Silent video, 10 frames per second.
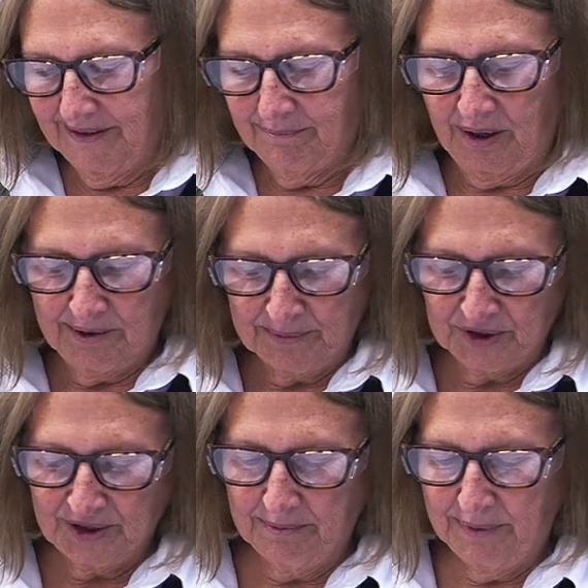
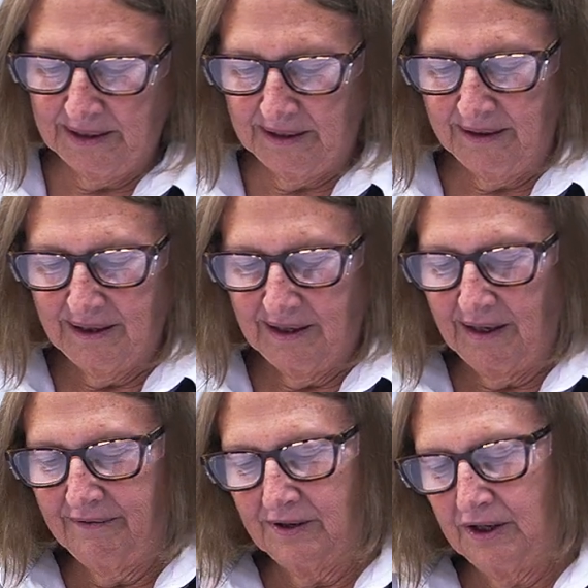Polymers can be
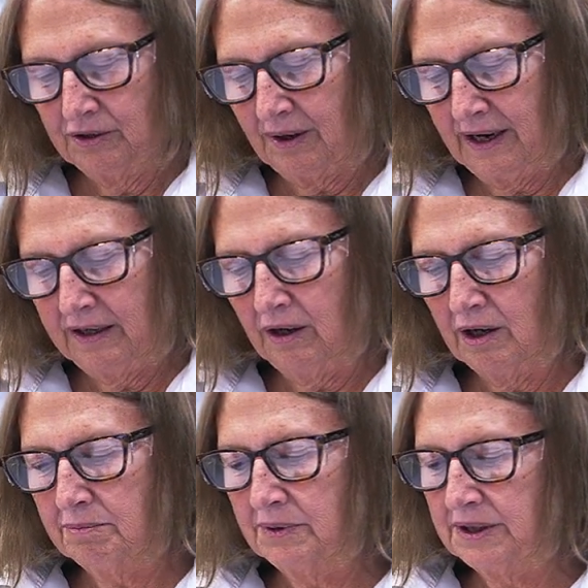a very dry,
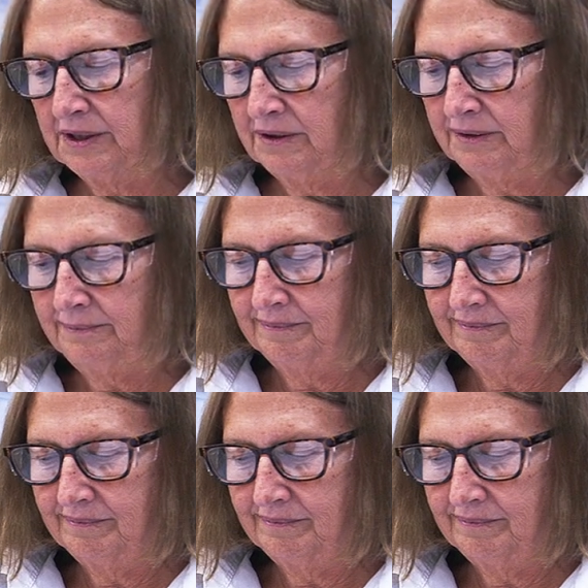hard material,